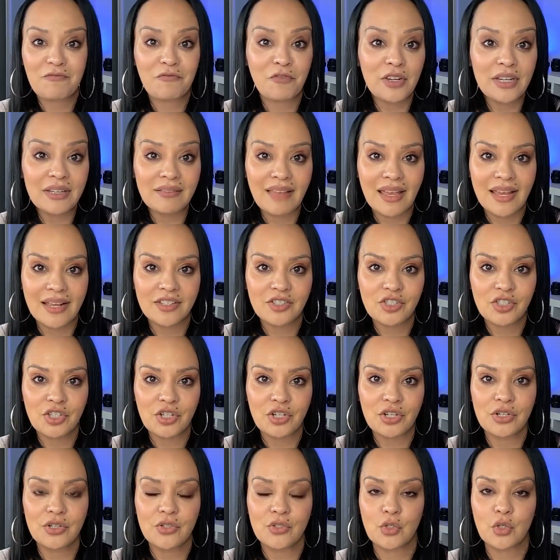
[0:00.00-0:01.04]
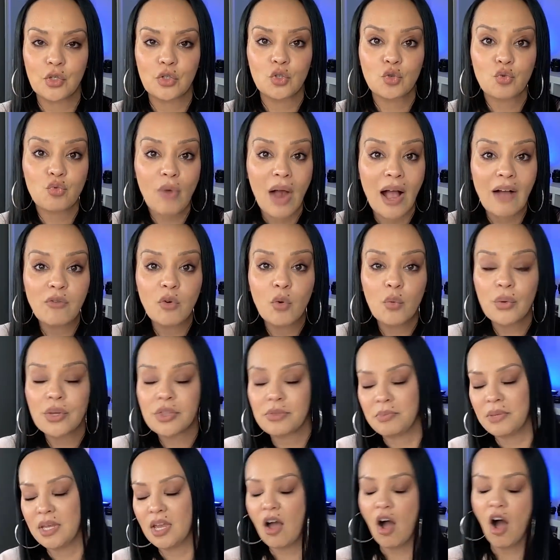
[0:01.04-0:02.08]
freelancers to travel
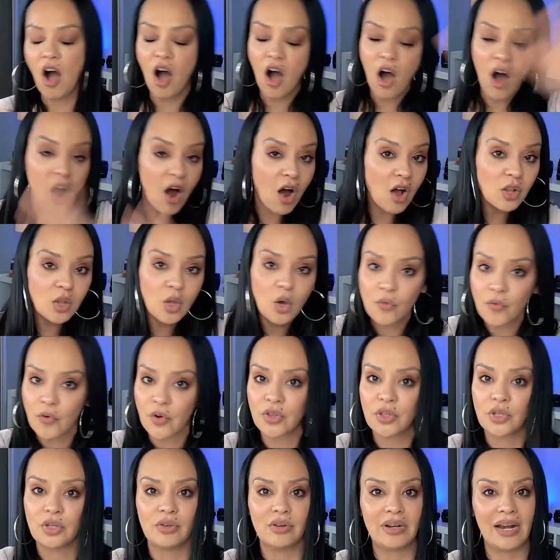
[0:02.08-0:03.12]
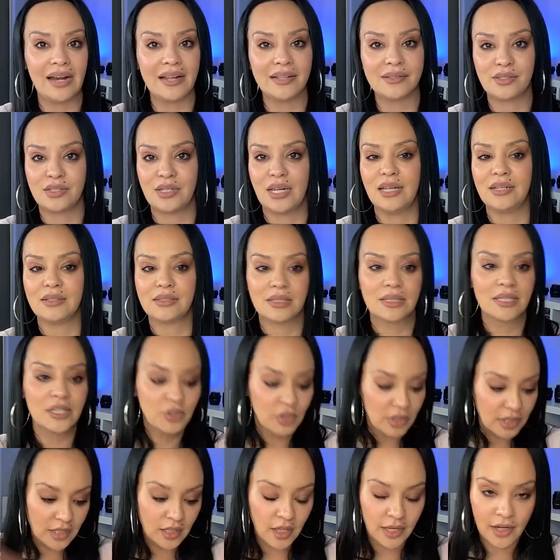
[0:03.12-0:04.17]
with me all over the United States,
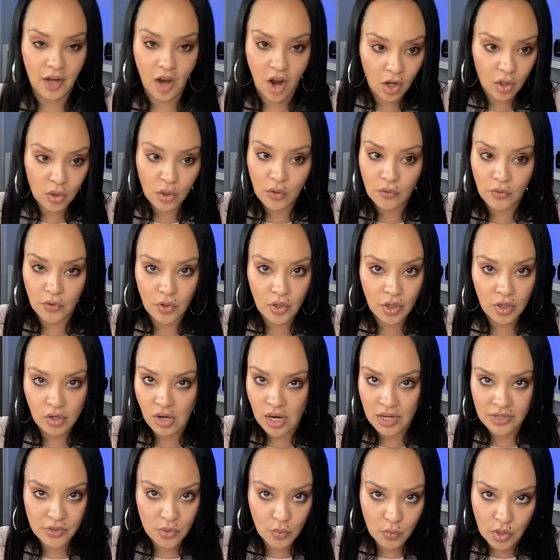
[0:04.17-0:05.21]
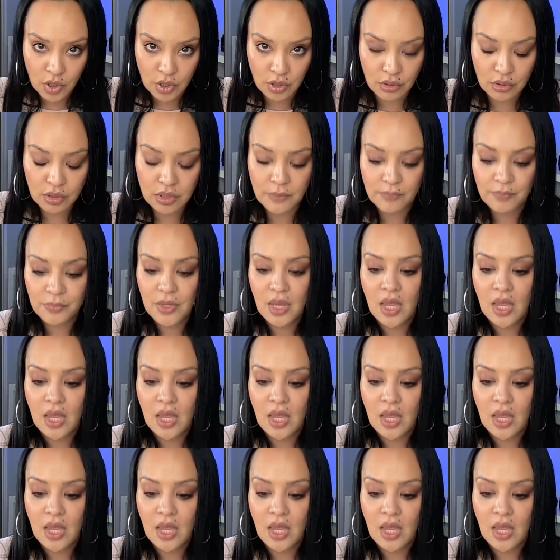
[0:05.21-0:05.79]
literally like all over across the world,